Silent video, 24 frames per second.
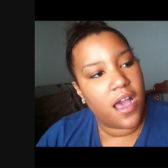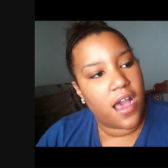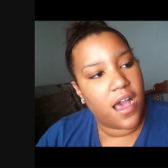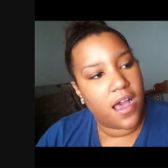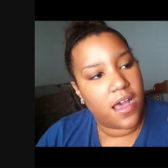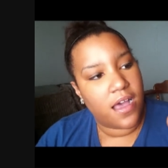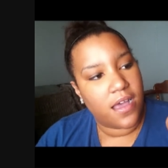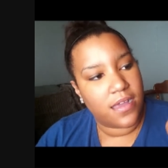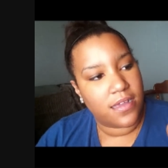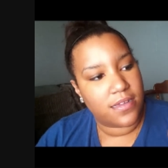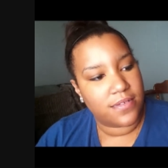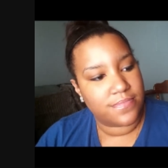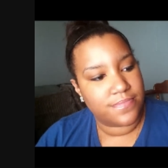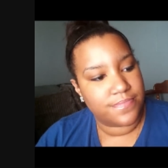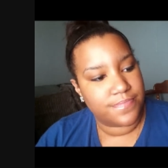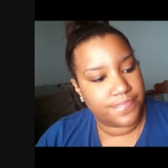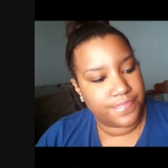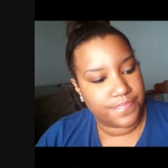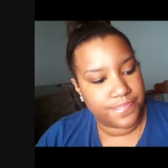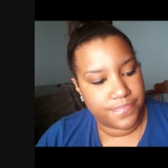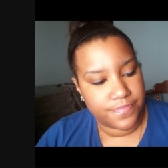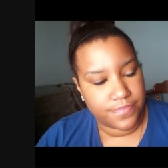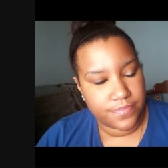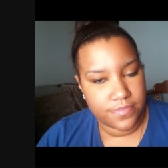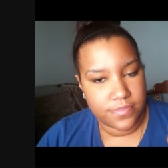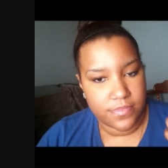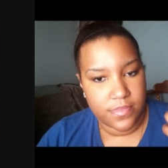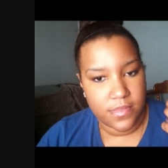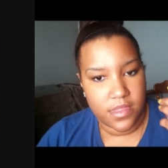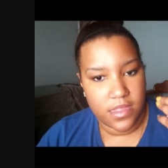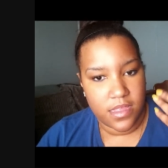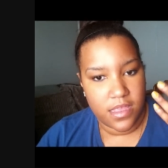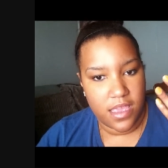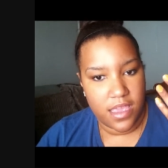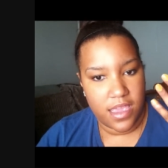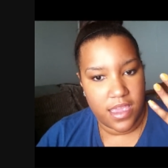Um,
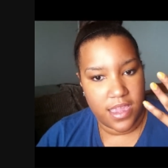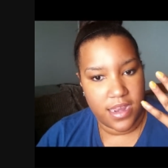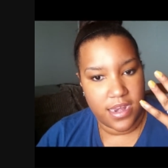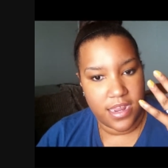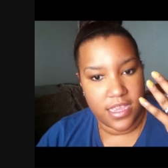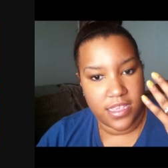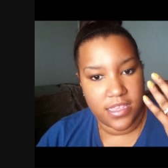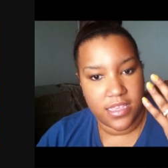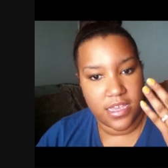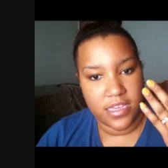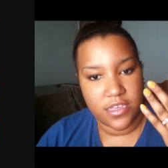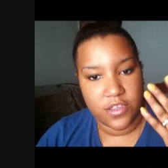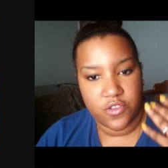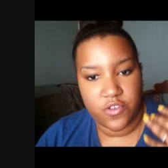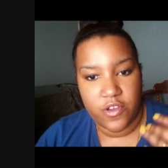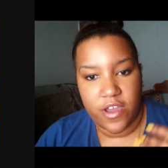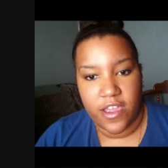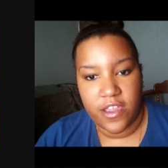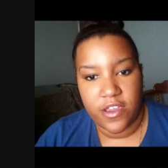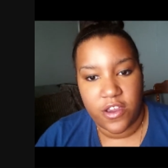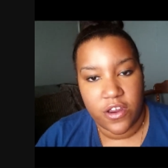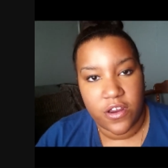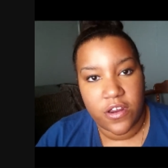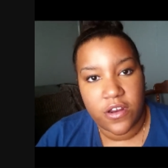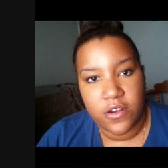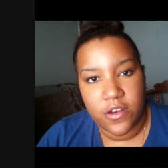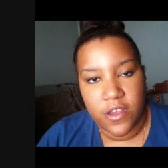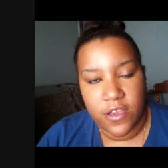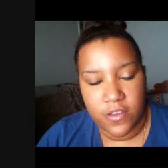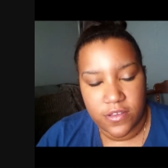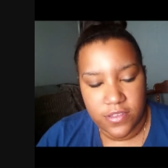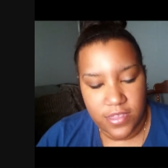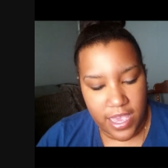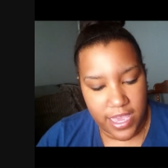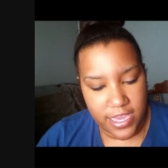and it does dry your nails.